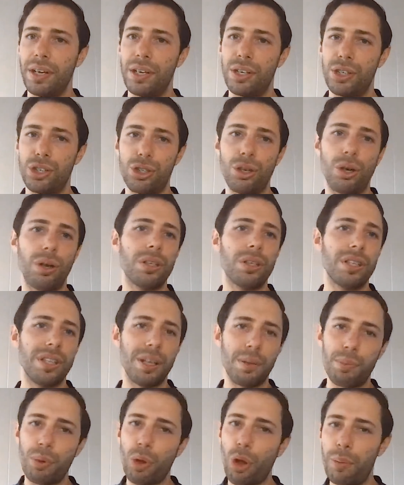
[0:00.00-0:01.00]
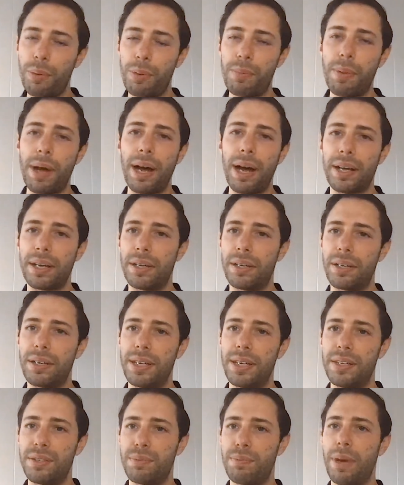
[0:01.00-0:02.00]
shock to the employment market
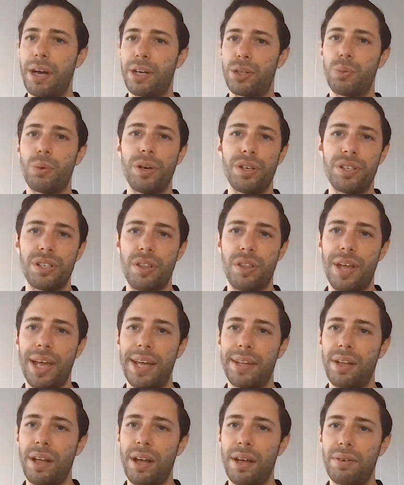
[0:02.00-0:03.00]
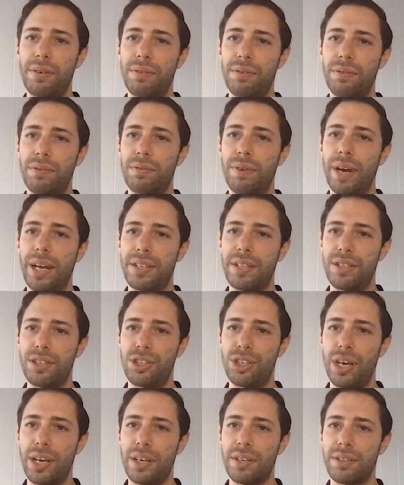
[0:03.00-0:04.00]
is much worse than the headline rate
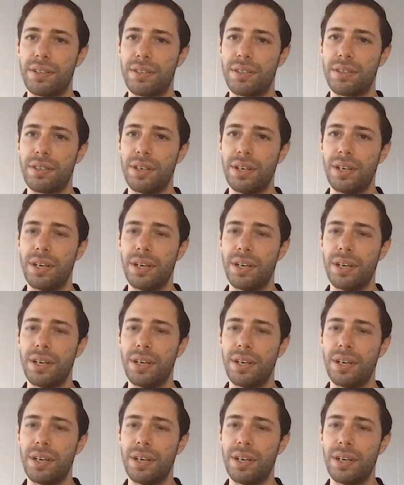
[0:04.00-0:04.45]
suggests.